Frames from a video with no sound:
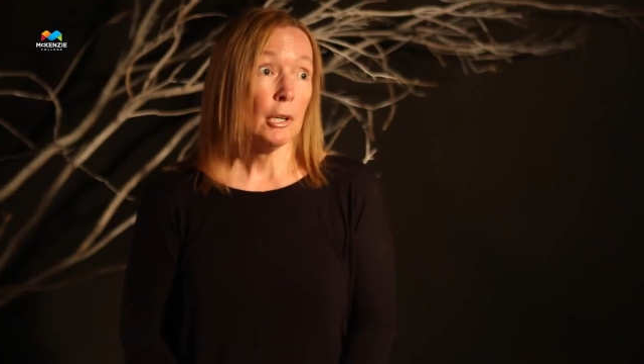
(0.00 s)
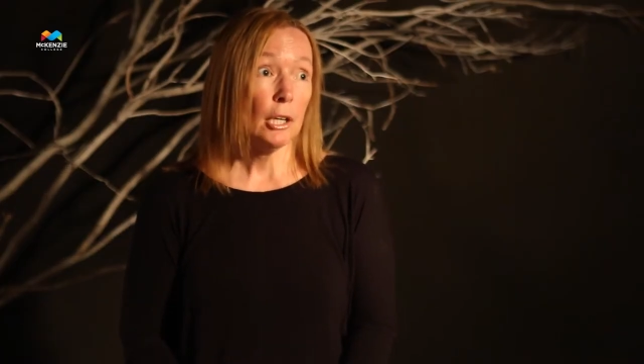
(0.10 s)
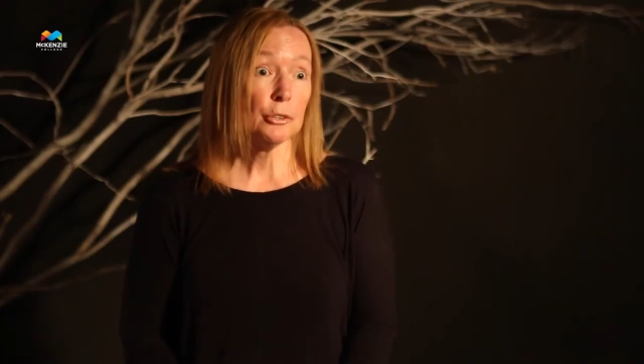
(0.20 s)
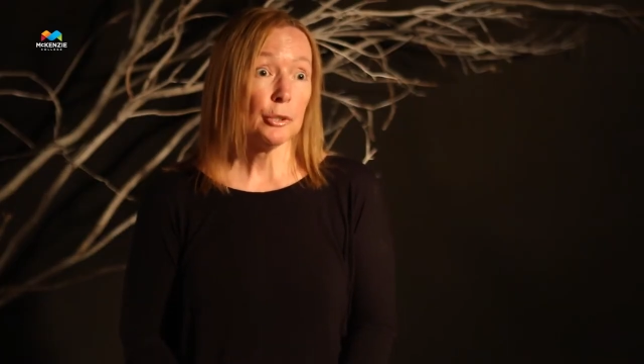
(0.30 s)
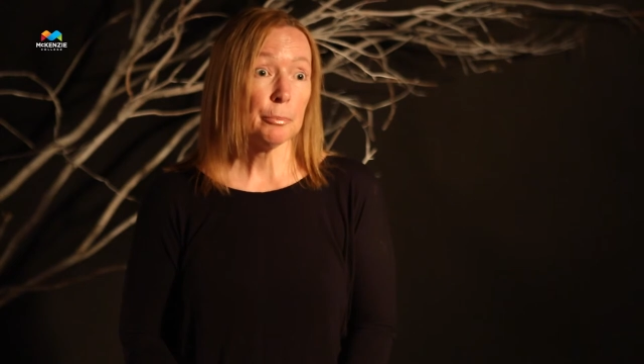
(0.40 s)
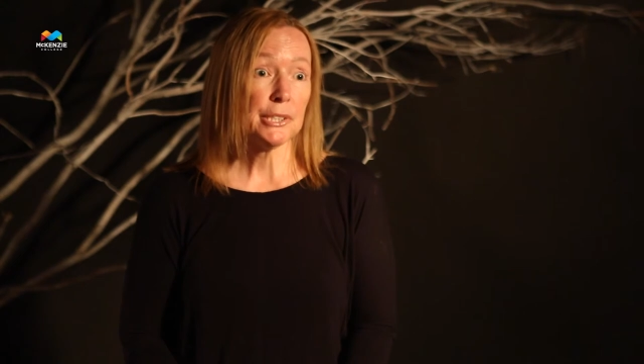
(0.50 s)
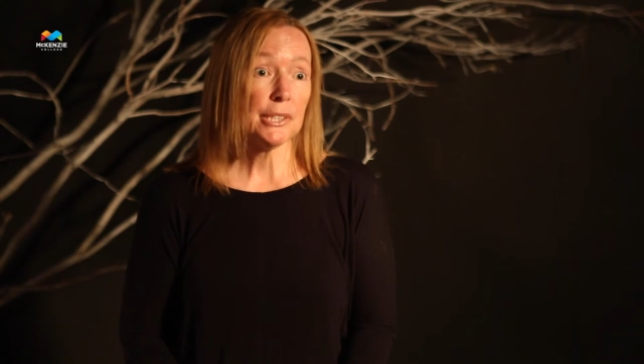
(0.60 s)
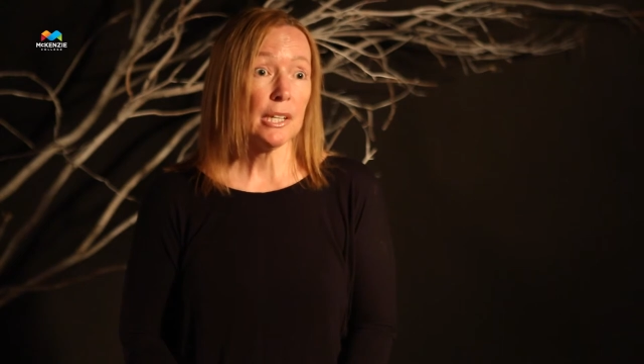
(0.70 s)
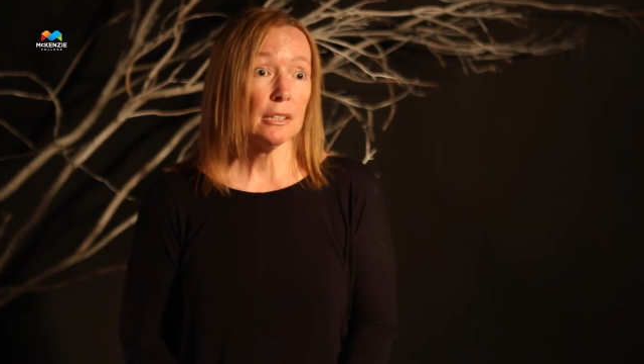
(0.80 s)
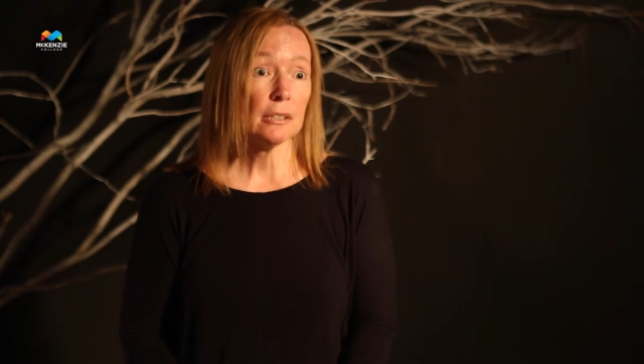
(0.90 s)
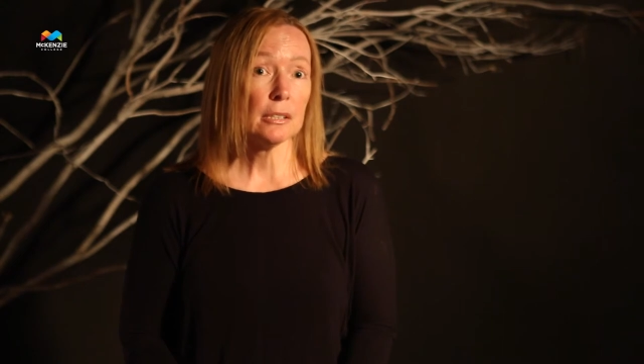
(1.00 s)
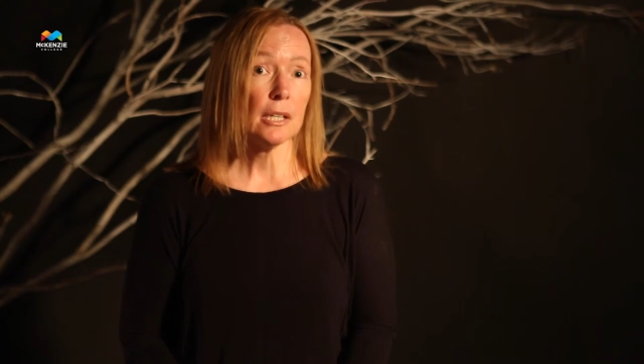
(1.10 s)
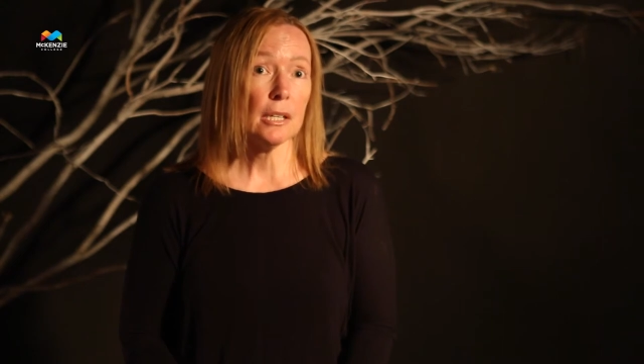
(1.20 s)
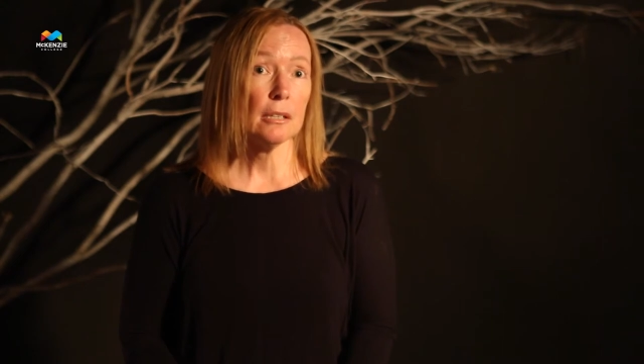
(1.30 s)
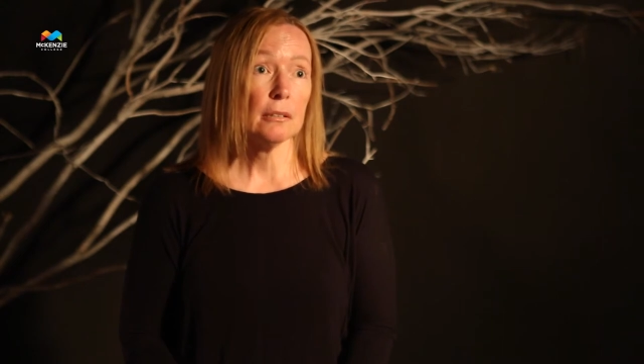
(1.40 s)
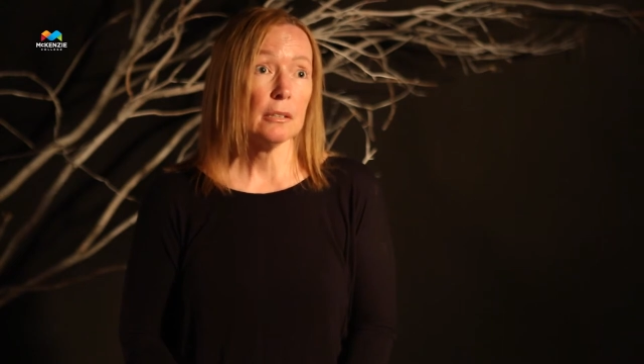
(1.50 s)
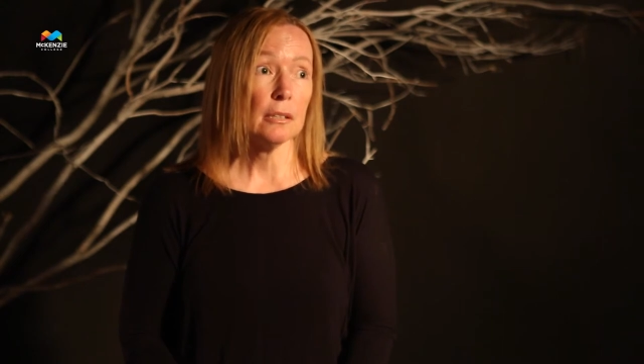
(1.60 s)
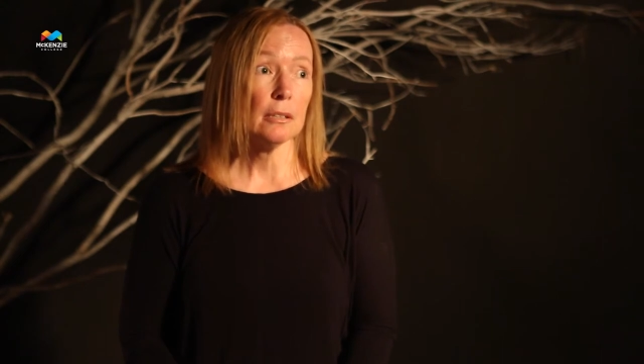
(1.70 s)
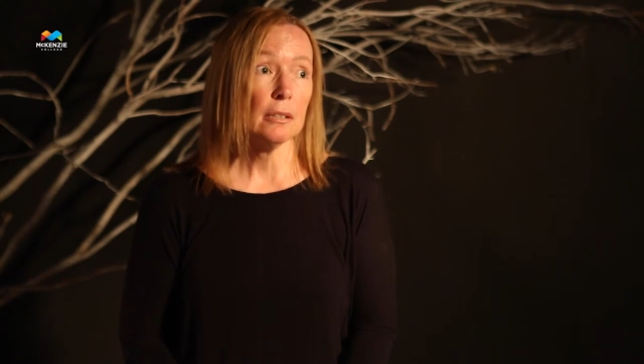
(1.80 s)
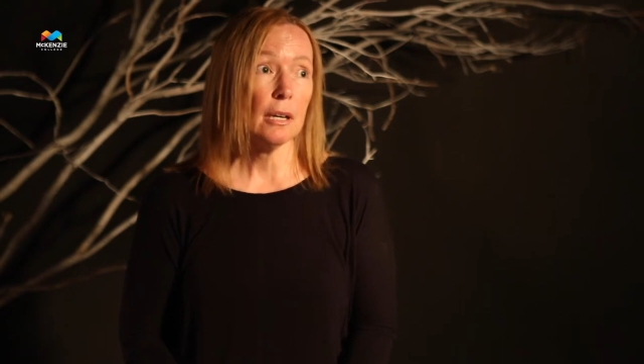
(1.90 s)
100%, and
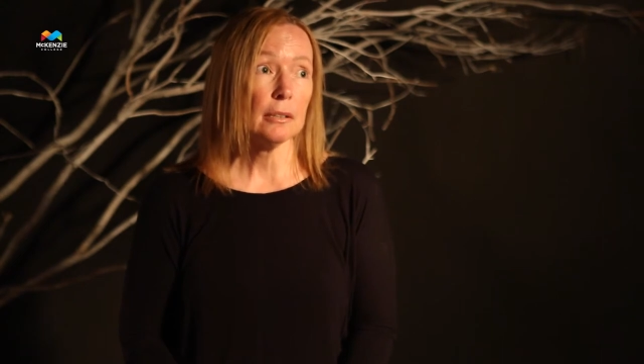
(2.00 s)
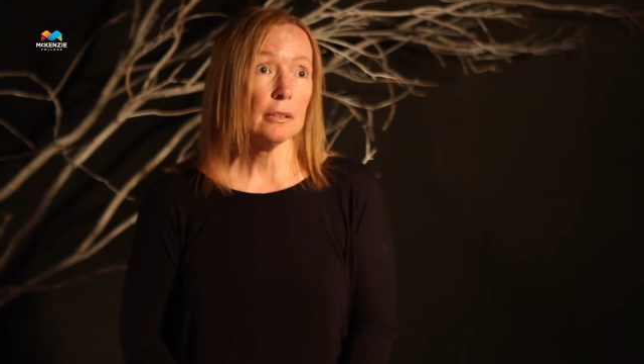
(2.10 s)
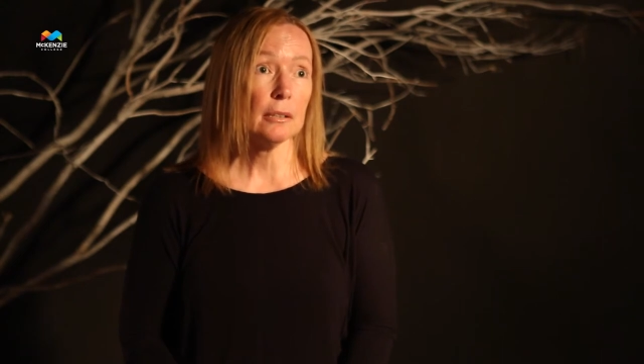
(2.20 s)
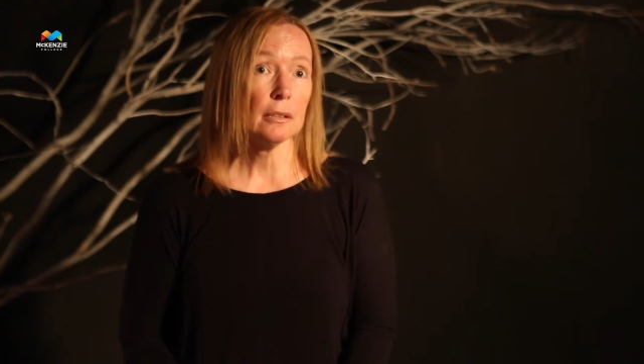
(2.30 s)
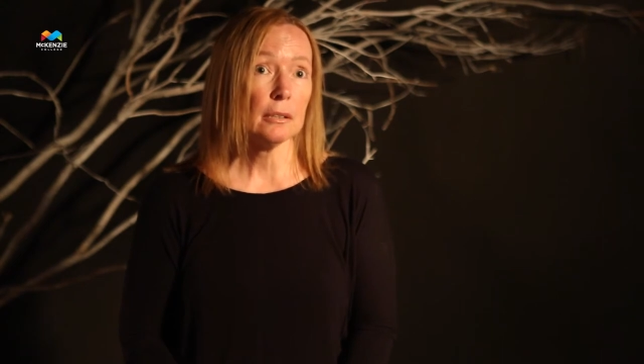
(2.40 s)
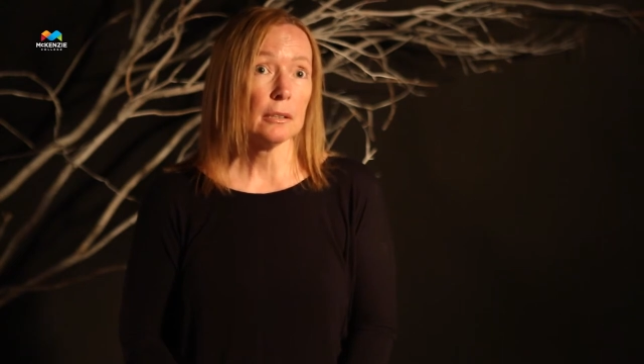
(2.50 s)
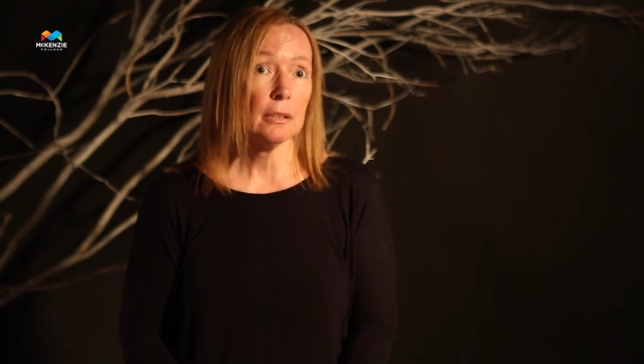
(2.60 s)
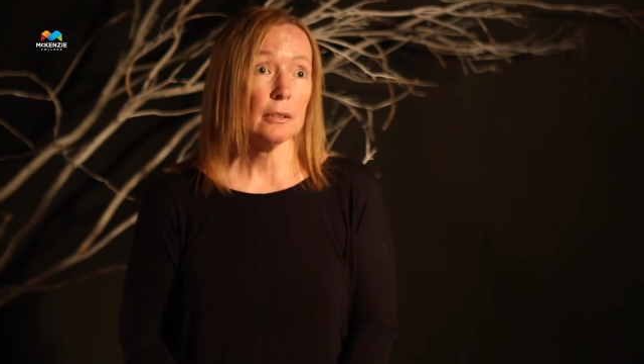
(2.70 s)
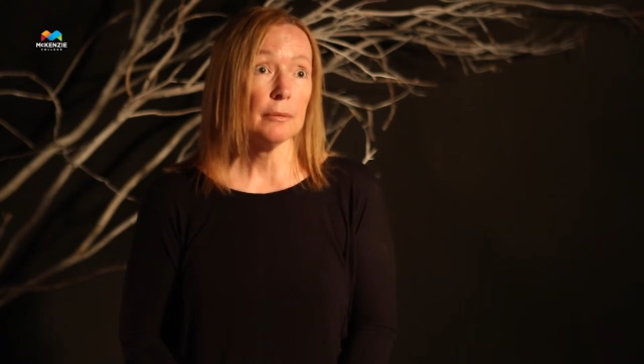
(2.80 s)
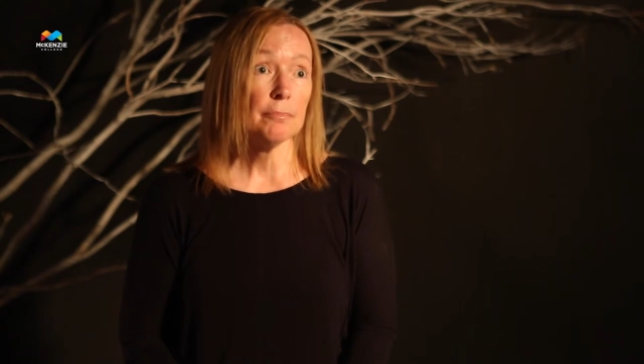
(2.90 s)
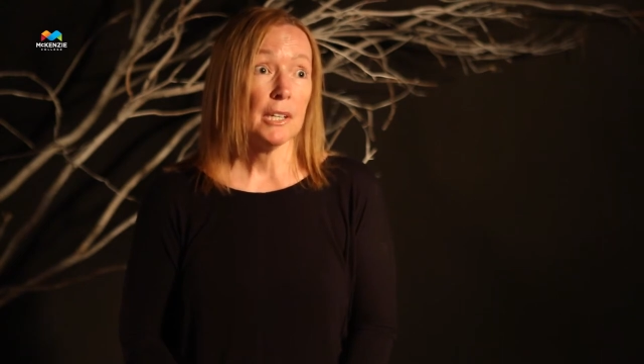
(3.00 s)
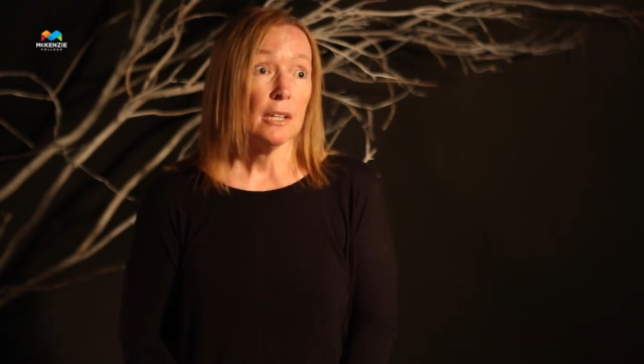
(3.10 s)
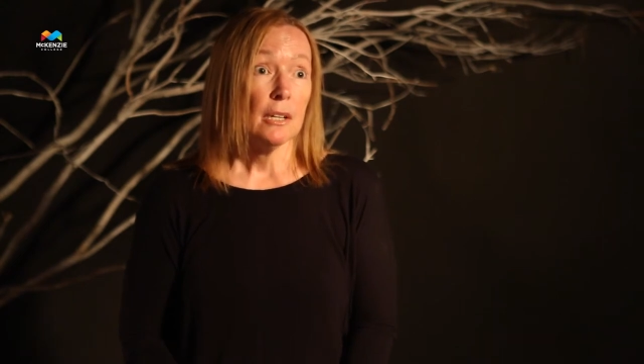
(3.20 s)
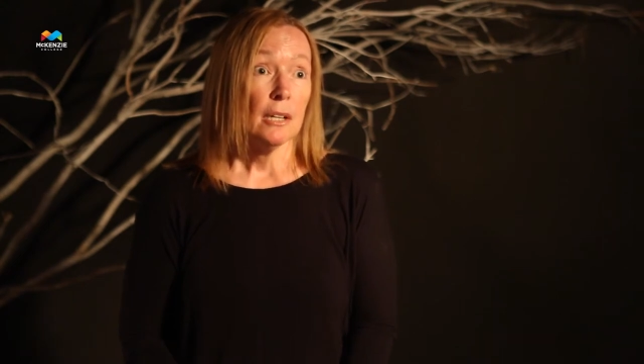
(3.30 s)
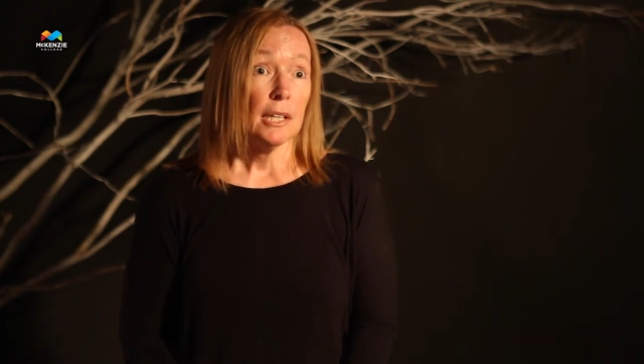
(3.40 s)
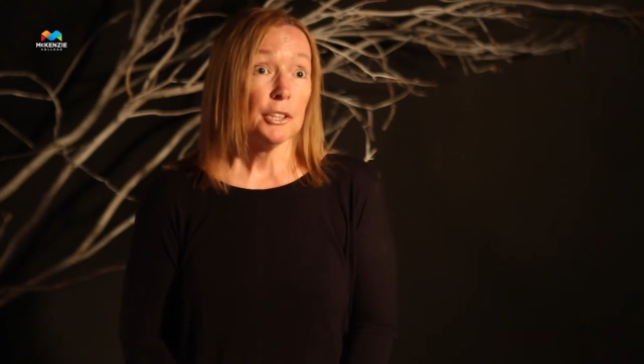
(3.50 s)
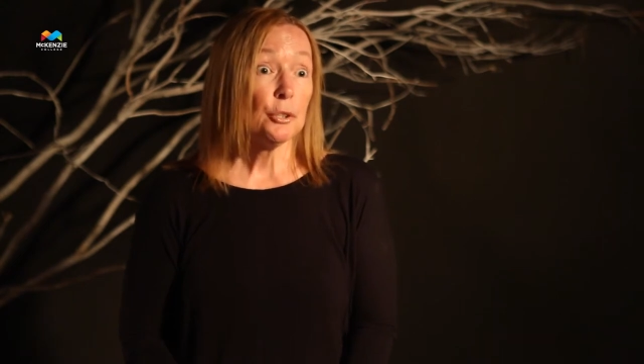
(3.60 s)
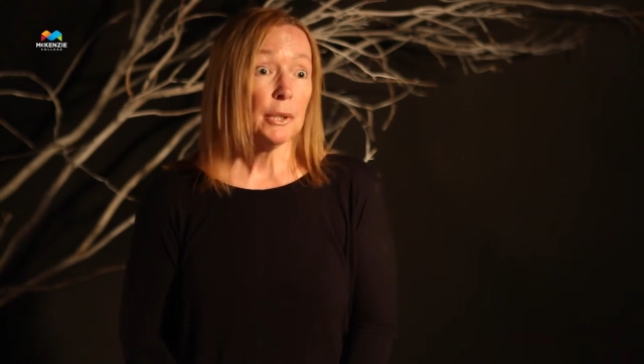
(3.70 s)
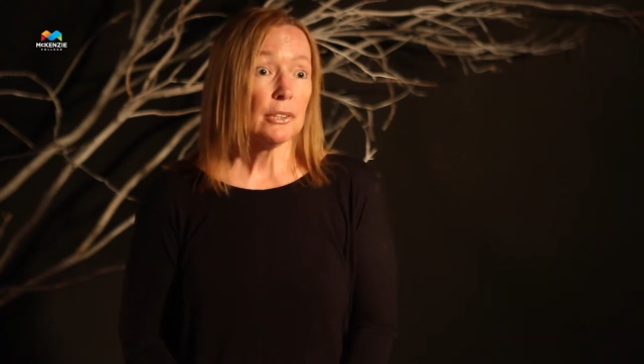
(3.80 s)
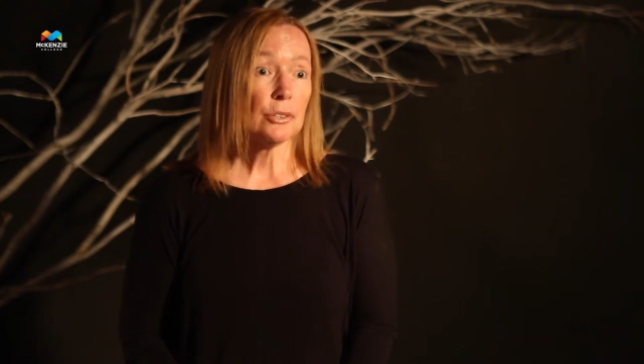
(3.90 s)
I think in
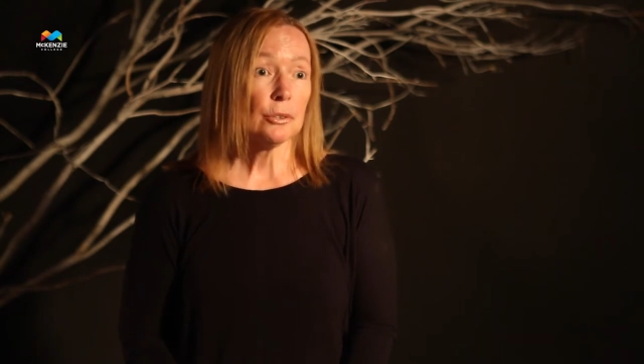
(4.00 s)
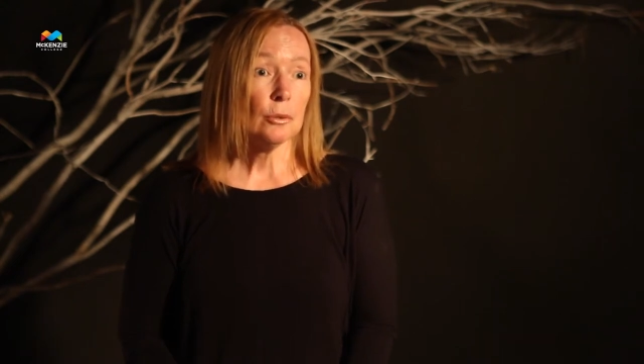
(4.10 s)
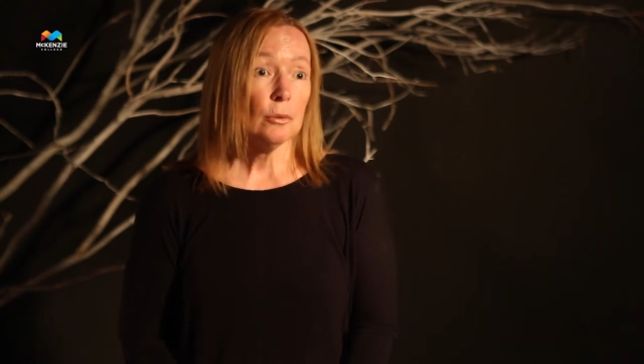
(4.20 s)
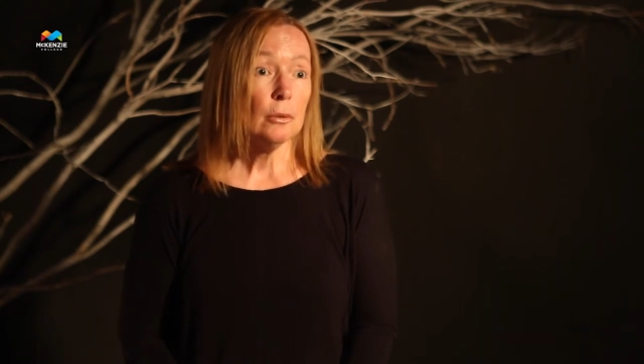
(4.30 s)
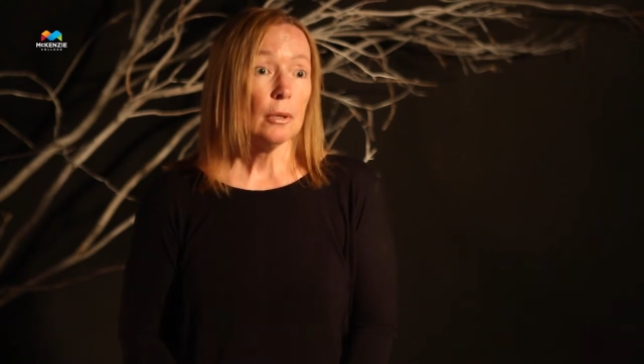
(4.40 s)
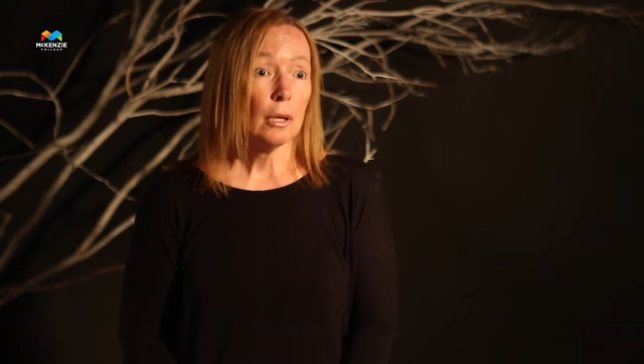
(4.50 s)
doing so,